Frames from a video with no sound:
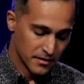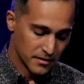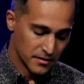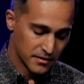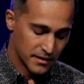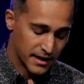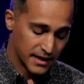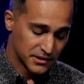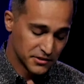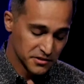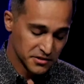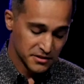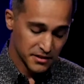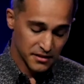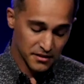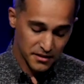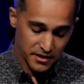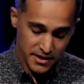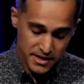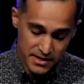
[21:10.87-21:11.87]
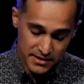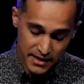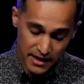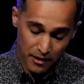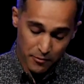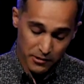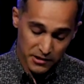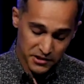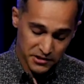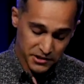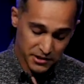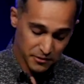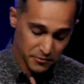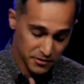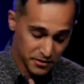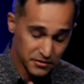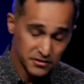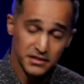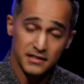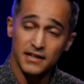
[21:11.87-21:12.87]
The interesting thing that I want to share with
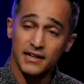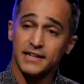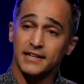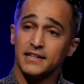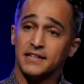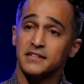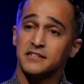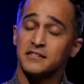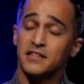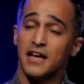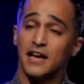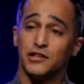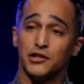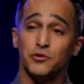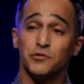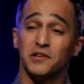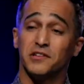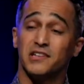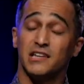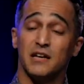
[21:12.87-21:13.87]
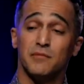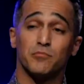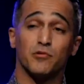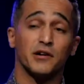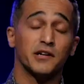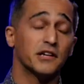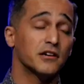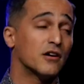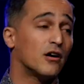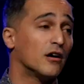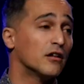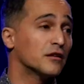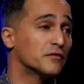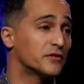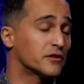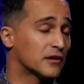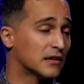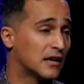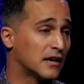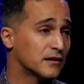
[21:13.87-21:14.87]
you tonight is that you could keep running all of
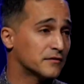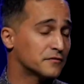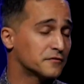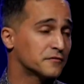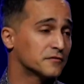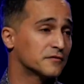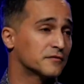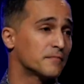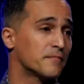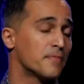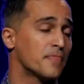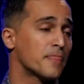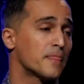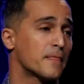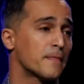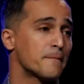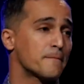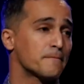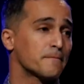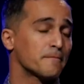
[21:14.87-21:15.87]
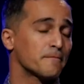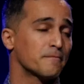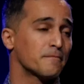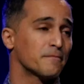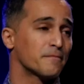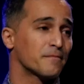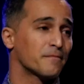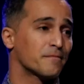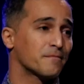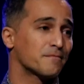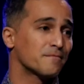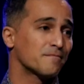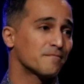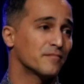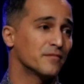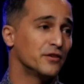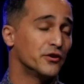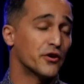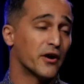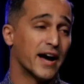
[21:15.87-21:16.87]
your life.
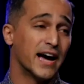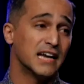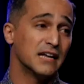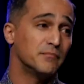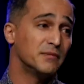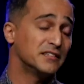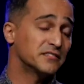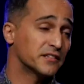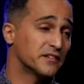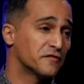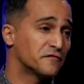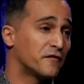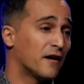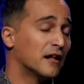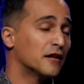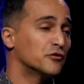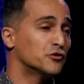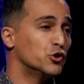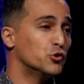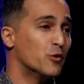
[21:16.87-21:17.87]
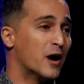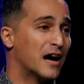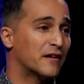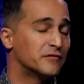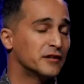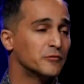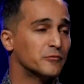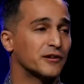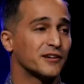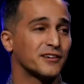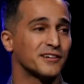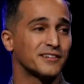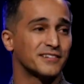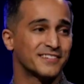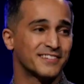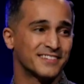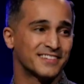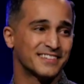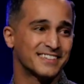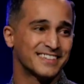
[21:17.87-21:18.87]
Your enemy's going to follow you everywhere
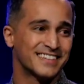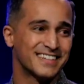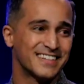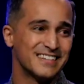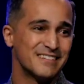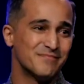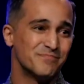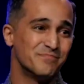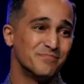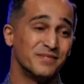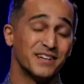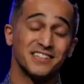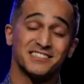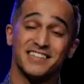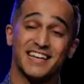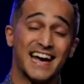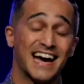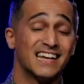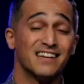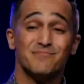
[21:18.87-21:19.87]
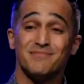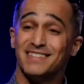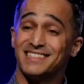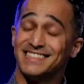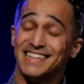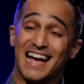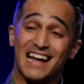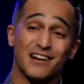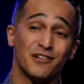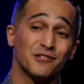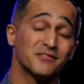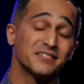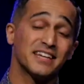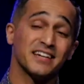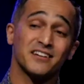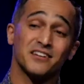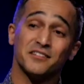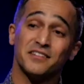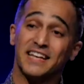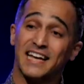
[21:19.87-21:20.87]
because the enemy's not out
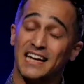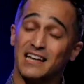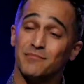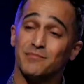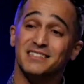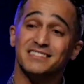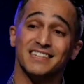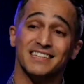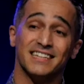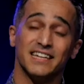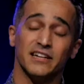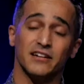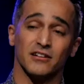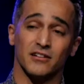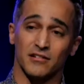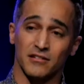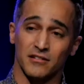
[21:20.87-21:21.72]
there, the enemy's in here.